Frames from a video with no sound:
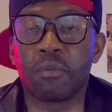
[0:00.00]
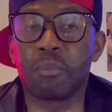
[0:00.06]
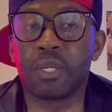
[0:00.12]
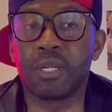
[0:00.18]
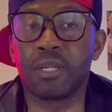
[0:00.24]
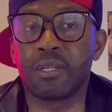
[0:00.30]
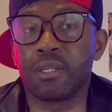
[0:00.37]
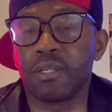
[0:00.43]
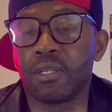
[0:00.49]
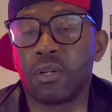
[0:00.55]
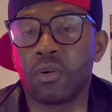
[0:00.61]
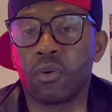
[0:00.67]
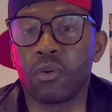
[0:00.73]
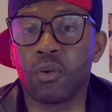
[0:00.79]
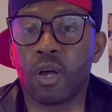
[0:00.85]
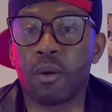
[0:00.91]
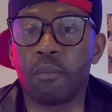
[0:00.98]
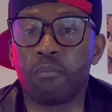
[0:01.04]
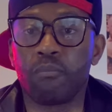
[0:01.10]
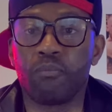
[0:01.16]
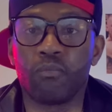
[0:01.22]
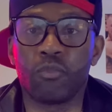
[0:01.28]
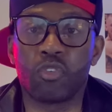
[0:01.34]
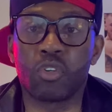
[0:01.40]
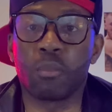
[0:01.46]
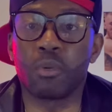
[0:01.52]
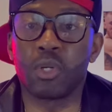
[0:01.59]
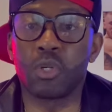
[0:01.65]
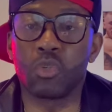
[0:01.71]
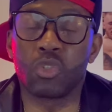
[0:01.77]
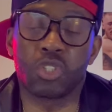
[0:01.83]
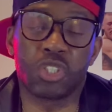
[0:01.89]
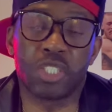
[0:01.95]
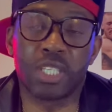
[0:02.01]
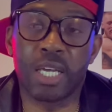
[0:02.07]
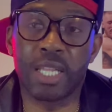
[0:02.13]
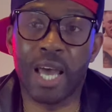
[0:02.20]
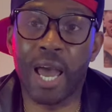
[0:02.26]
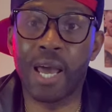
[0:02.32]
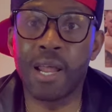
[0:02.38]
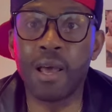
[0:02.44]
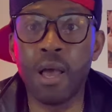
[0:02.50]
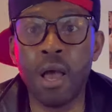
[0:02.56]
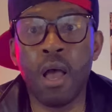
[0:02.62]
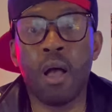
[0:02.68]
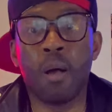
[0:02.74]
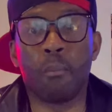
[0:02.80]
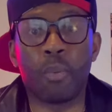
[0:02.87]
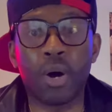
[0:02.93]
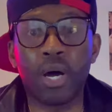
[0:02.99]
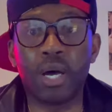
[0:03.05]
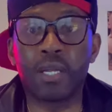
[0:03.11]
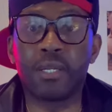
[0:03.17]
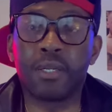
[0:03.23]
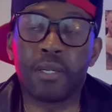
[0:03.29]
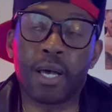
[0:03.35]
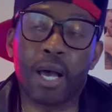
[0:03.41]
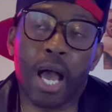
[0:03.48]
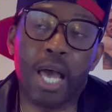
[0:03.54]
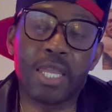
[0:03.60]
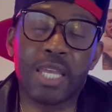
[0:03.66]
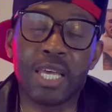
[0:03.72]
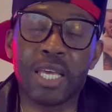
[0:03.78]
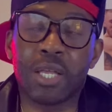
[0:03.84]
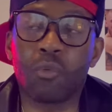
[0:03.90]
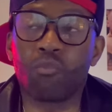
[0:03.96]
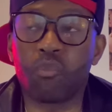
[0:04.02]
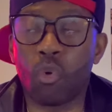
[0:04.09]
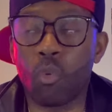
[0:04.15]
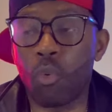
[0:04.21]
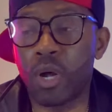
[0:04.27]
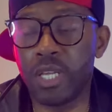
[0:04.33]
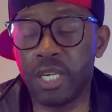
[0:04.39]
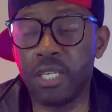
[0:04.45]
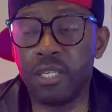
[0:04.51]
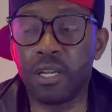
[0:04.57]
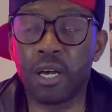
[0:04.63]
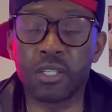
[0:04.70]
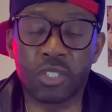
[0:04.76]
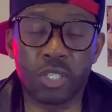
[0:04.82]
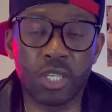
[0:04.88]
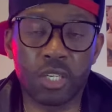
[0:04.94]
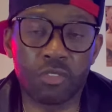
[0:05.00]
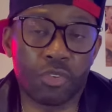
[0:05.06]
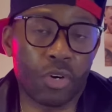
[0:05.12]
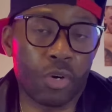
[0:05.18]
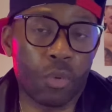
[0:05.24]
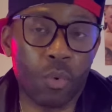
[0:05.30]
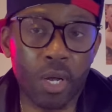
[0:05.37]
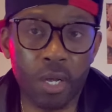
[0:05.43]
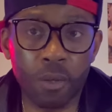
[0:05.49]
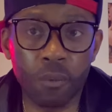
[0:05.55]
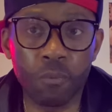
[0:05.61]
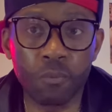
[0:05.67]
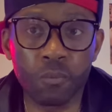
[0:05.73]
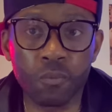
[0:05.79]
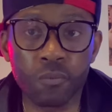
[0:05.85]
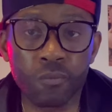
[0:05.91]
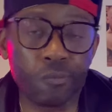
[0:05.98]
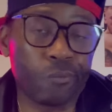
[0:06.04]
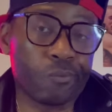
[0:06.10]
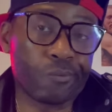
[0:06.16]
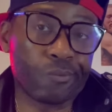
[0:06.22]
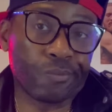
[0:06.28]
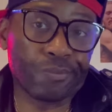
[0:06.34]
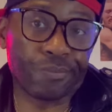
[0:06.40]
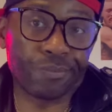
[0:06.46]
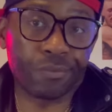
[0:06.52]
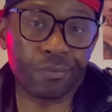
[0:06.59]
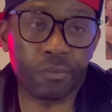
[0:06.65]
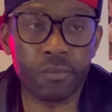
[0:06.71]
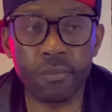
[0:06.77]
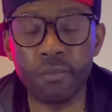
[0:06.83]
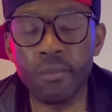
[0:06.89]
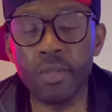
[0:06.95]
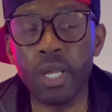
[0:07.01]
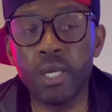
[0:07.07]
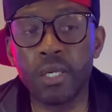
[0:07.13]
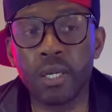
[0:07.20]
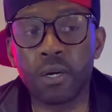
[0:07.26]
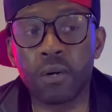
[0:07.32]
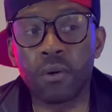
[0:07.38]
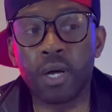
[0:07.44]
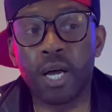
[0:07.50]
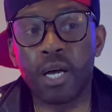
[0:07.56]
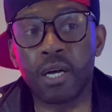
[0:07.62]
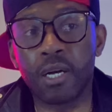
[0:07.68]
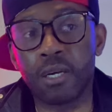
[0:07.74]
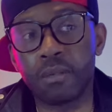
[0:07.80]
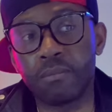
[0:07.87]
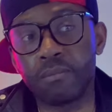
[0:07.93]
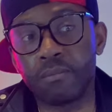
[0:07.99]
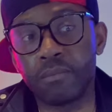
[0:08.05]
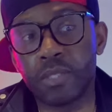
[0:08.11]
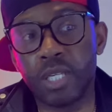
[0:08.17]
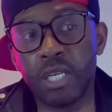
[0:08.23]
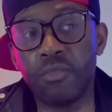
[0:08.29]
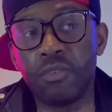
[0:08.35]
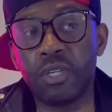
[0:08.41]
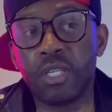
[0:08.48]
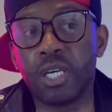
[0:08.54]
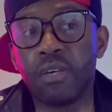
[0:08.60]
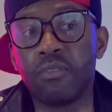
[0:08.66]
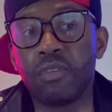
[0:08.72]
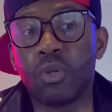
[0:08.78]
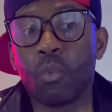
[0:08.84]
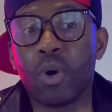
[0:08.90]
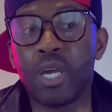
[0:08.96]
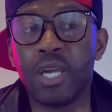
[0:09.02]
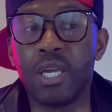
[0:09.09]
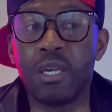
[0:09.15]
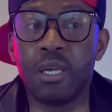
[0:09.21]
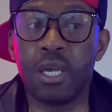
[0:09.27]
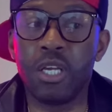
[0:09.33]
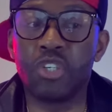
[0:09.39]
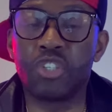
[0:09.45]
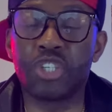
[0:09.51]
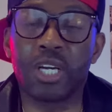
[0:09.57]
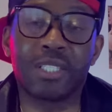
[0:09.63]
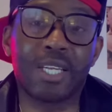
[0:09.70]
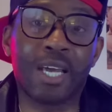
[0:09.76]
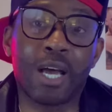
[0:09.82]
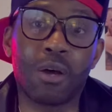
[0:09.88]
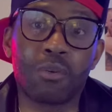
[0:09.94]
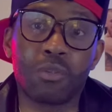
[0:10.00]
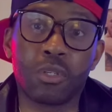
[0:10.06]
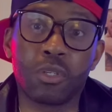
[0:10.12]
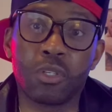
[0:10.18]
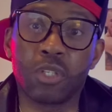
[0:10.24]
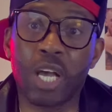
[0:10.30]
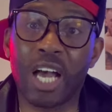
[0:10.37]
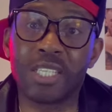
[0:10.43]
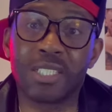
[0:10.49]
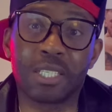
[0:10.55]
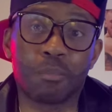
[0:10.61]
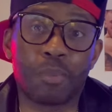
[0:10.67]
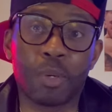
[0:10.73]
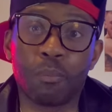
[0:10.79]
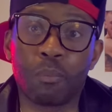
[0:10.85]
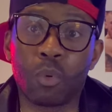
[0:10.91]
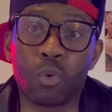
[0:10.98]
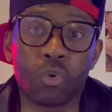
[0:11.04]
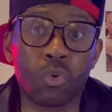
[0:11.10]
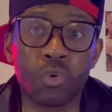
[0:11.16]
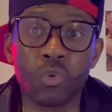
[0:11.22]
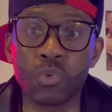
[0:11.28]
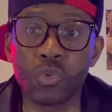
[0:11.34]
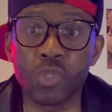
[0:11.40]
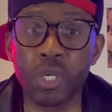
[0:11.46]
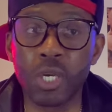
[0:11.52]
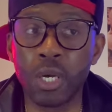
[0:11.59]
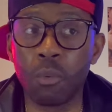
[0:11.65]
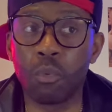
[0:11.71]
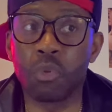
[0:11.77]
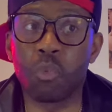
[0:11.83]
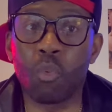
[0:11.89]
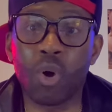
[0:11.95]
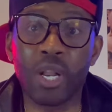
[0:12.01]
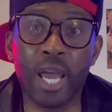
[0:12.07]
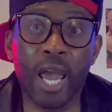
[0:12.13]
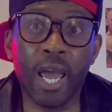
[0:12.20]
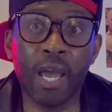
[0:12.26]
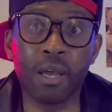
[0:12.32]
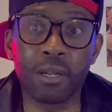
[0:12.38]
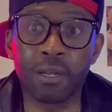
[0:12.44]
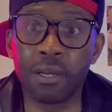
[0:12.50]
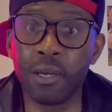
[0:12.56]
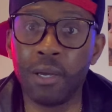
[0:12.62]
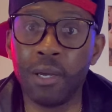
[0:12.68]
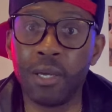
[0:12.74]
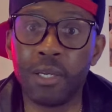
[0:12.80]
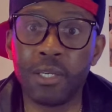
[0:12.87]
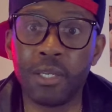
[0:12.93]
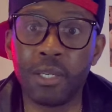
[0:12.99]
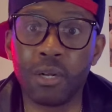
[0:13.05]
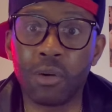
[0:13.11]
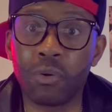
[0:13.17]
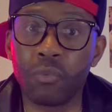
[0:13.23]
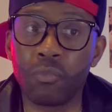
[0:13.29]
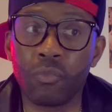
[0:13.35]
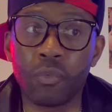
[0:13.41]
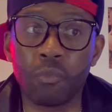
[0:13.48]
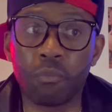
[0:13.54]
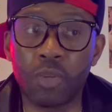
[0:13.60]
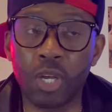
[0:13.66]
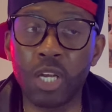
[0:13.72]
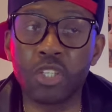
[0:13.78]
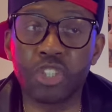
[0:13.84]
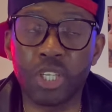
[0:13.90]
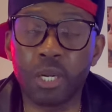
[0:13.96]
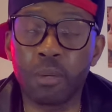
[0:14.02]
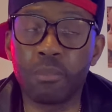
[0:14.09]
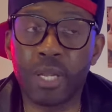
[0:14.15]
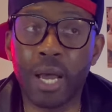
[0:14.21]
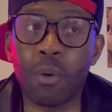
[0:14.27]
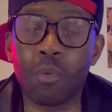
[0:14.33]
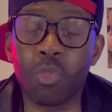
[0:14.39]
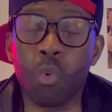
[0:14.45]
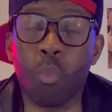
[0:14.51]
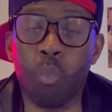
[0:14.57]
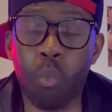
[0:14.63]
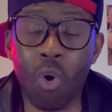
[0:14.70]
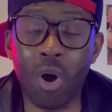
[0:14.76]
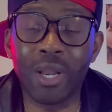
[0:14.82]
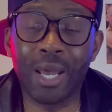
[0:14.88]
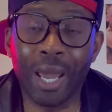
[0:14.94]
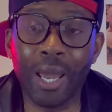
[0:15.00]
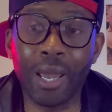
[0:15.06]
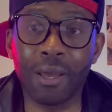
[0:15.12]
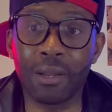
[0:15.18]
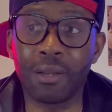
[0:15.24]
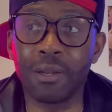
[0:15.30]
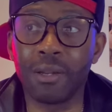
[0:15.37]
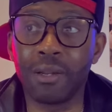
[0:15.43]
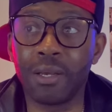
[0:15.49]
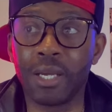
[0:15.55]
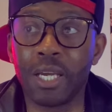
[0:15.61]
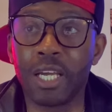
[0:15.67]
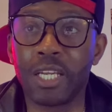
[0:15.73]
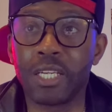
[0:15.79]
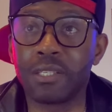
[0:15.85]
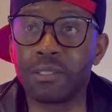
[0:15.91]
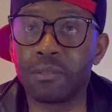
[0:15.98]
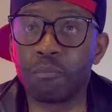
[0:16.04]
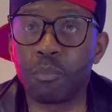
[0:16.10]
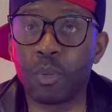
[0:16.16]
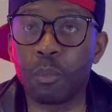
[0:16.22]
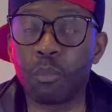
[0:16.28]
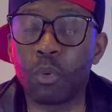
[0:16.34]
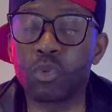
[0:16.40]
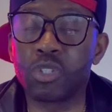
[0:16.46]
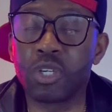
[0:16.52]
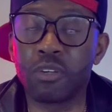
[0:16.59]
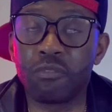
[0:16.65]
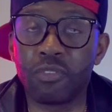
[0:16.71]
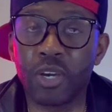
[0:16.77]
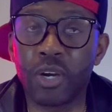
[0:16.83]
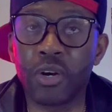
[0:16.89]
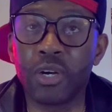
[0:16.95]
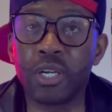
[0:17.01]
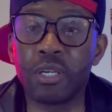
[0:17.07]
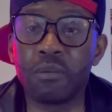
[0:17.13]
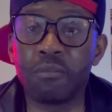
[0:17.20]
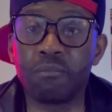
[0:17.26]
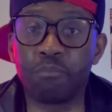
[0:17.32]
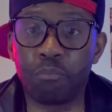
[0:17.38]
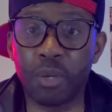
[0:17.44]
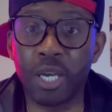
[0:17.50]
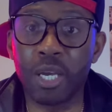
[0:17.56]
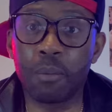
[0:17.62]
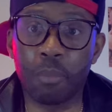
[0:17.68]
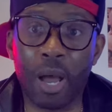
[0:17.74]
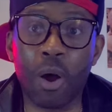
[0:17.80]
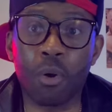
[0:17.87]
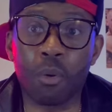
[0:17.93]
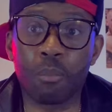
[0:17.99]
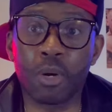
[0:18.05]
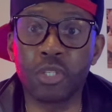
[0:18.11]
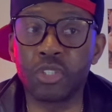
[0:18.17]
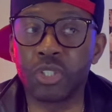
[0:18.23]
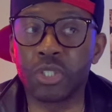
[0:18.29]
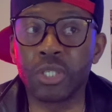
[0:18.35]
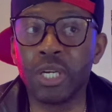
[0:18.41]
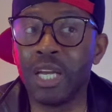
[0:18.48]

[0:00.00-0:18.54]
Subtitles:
been in, you know, somebody to say that. But I think for what he does very well. You know, even the way he shut down Isaac Pitbull Cruz with one hand. You know, Tank shut him down with one hand. And Pitbull's a very big power puncher.